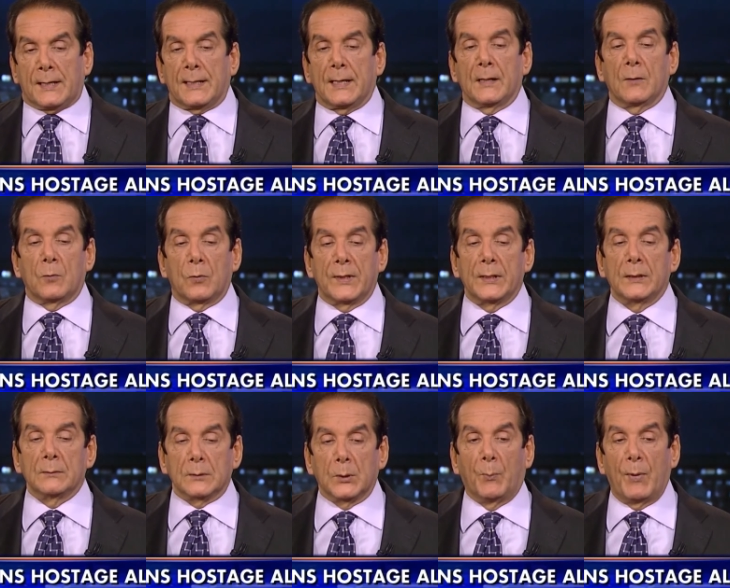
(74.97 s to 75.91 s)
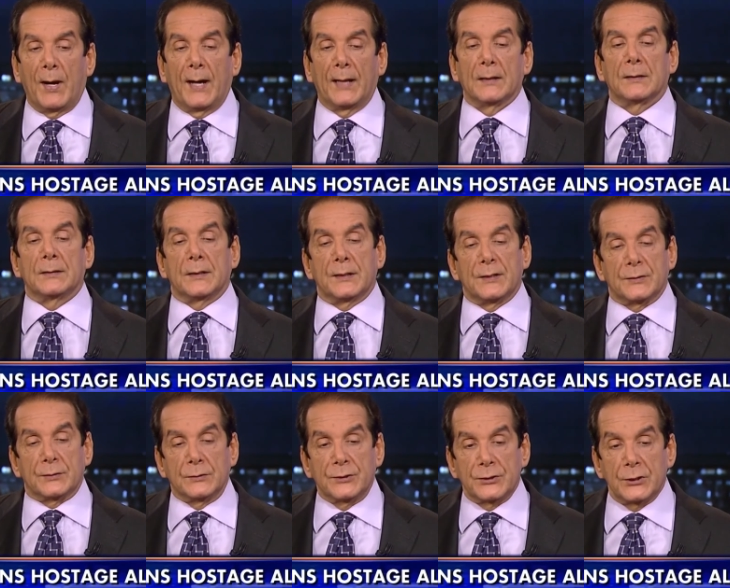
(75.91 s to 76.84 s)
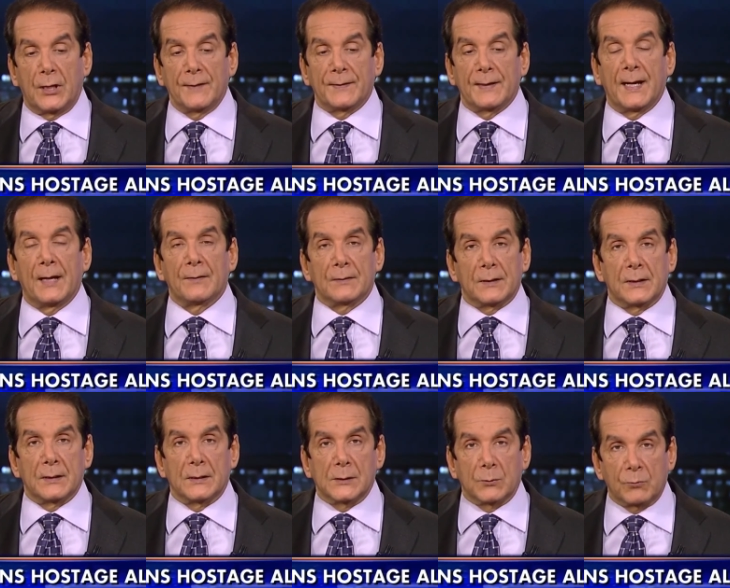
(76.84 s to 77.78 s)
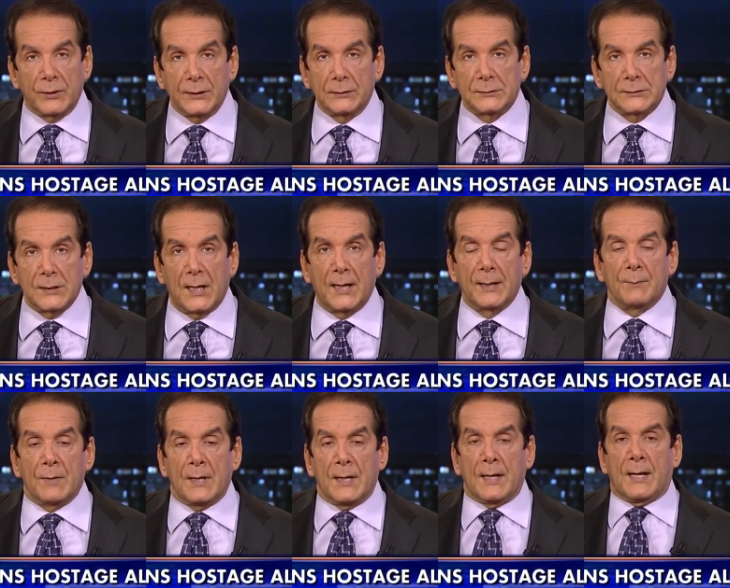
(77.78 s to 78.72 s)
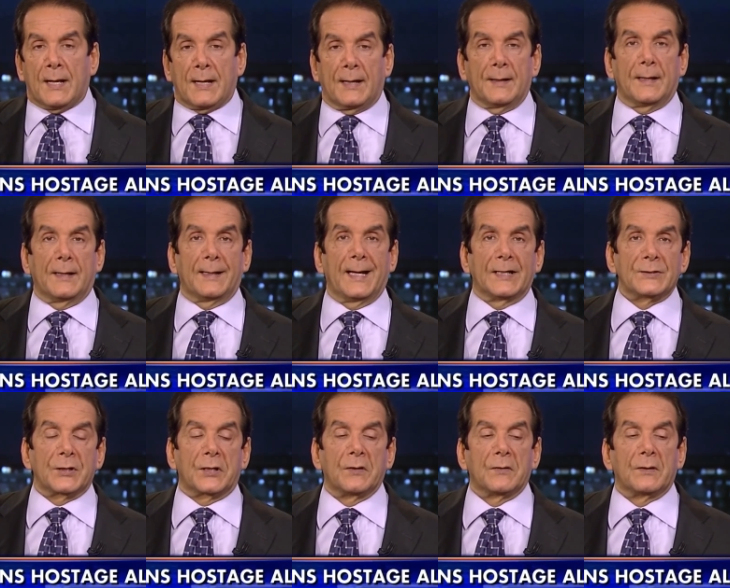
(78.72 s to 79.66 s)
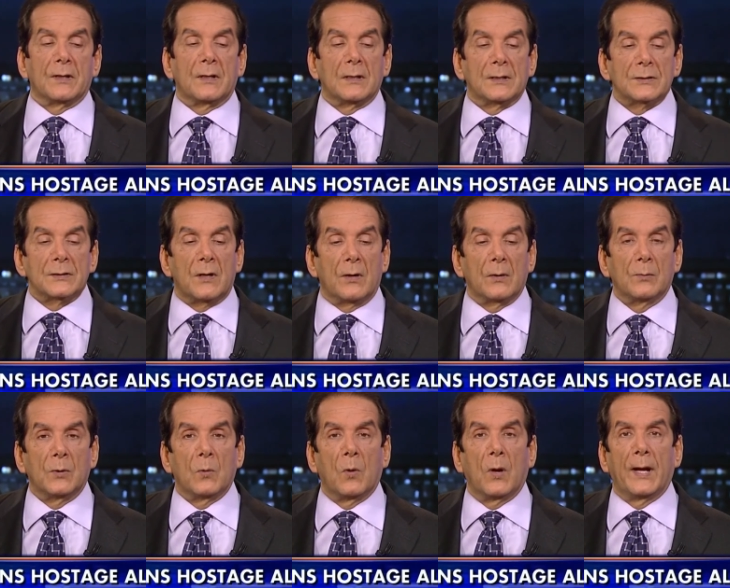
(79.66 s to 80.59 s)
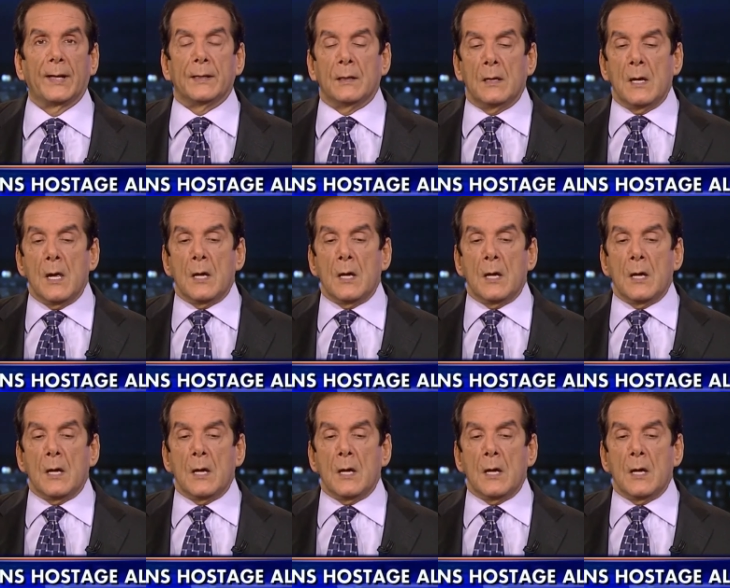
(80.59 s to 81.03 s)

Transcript: yet a real pilot is shot down in real time and then executed in this horrible way